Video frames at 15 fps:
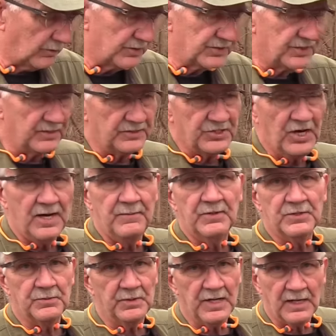course the
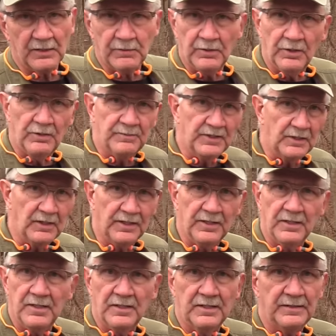chambers were not chromed early
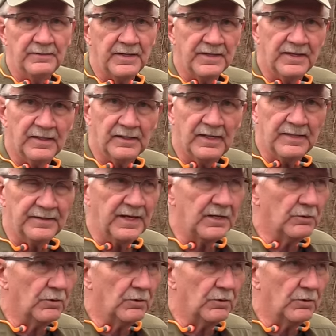on or anything like that.